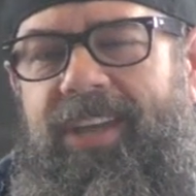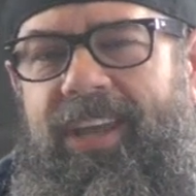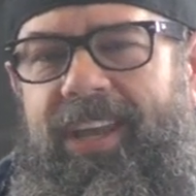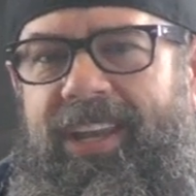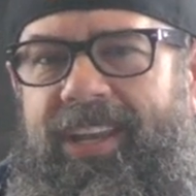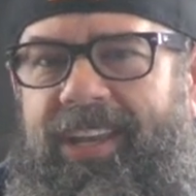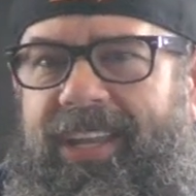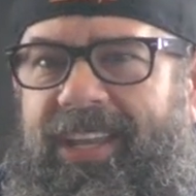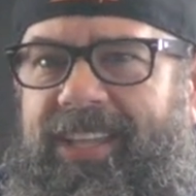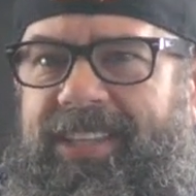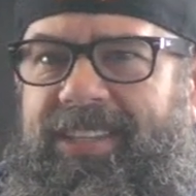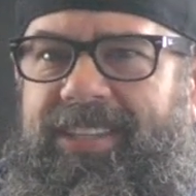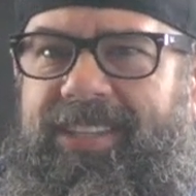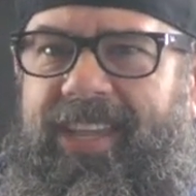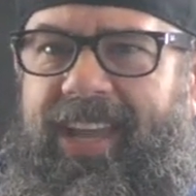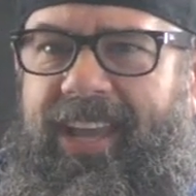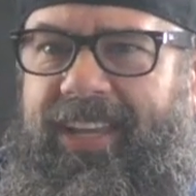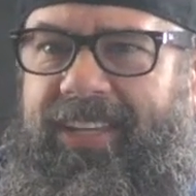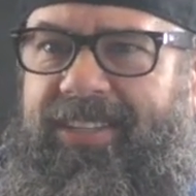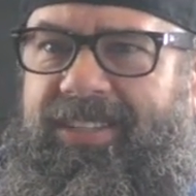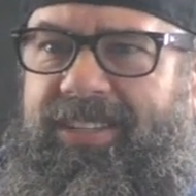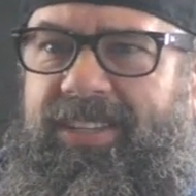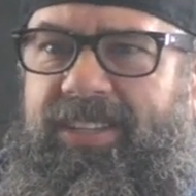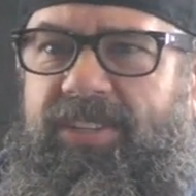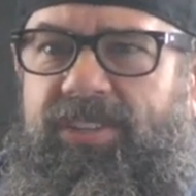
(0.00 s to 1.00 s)
And
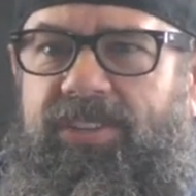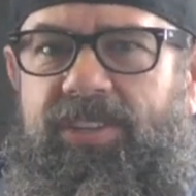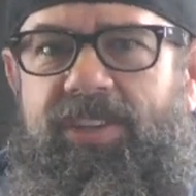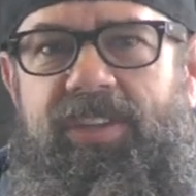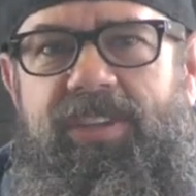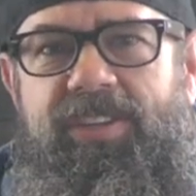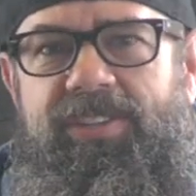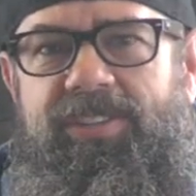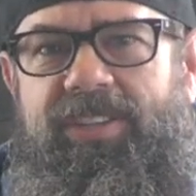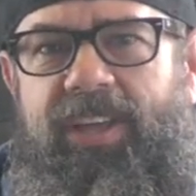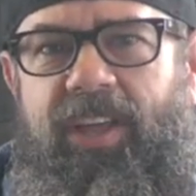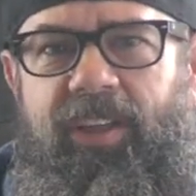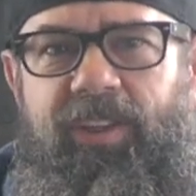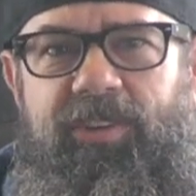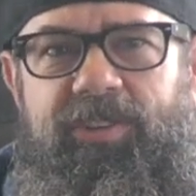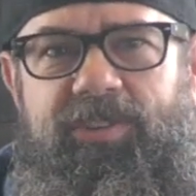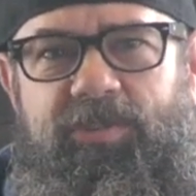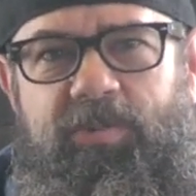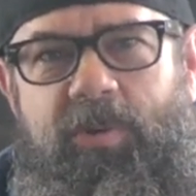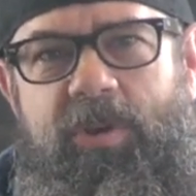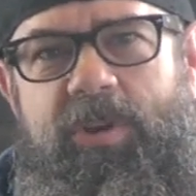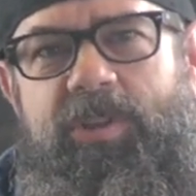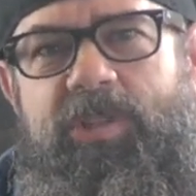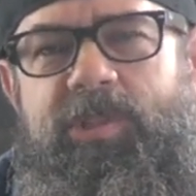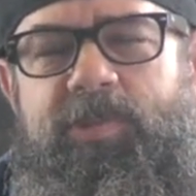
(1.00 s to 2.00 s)
indexes tell us
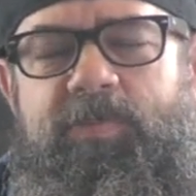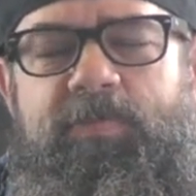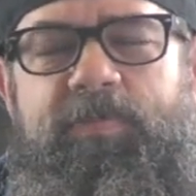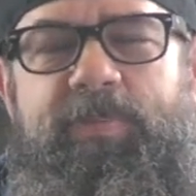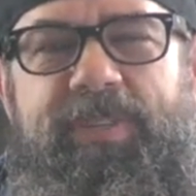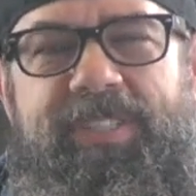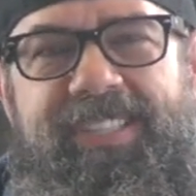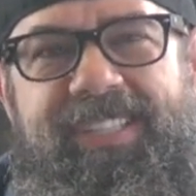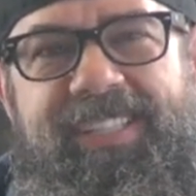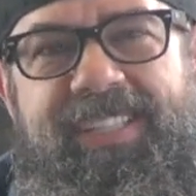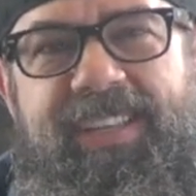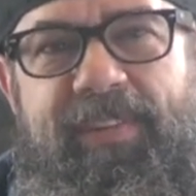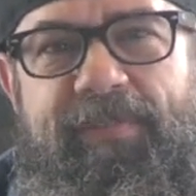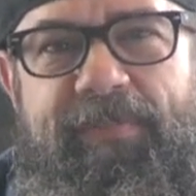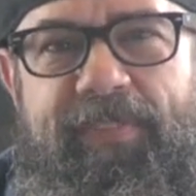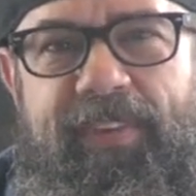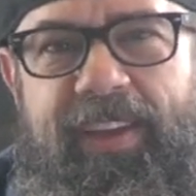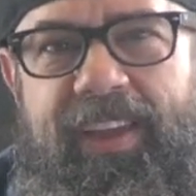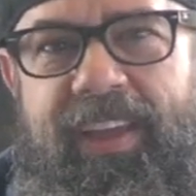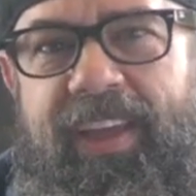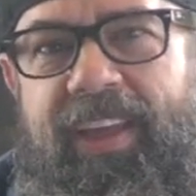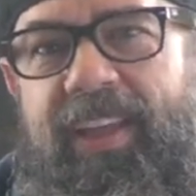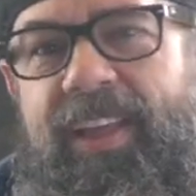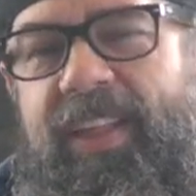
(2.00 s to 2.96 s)
where specific